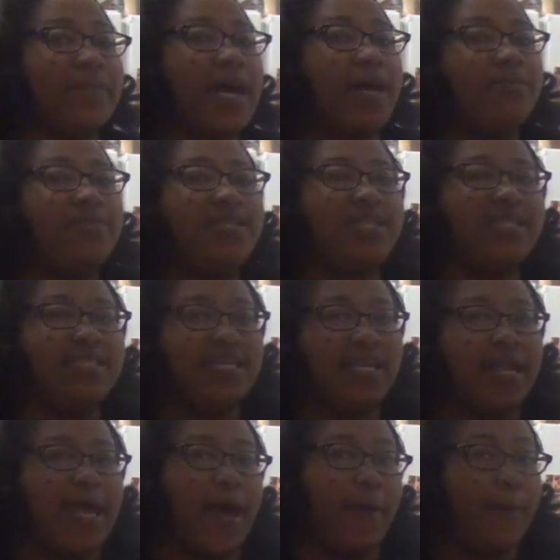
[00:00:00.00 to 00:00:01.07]
I'm 16
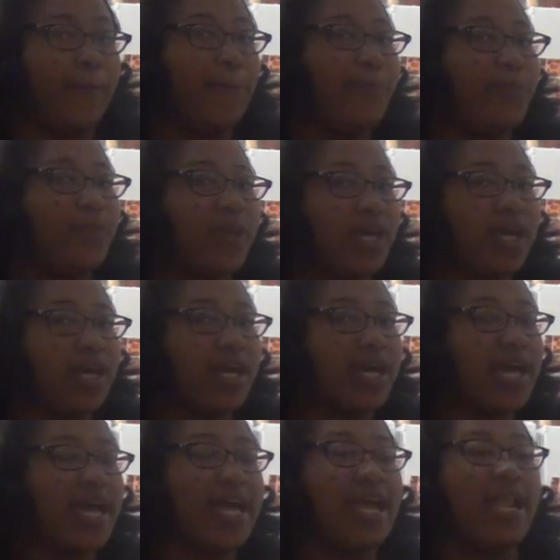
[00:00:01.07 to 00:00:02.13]
now.
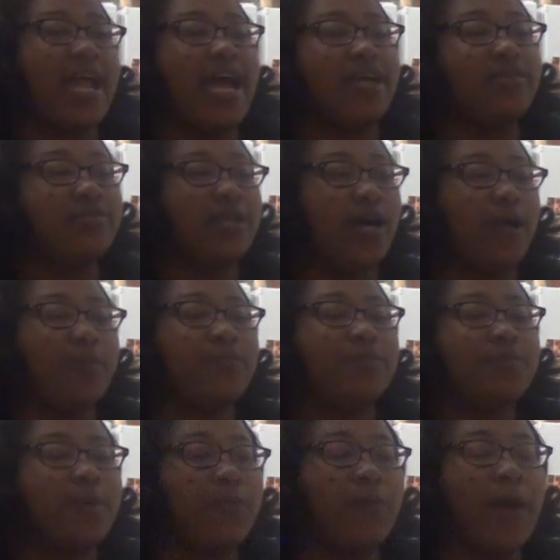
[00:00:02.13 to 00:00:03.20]
And I used to help
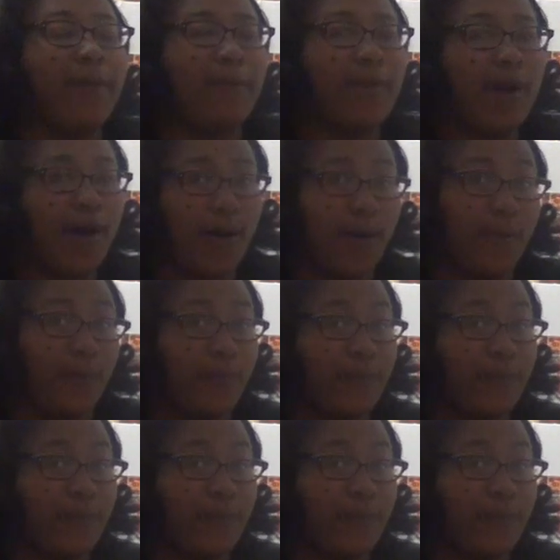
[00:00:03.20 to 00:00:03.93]
my mom.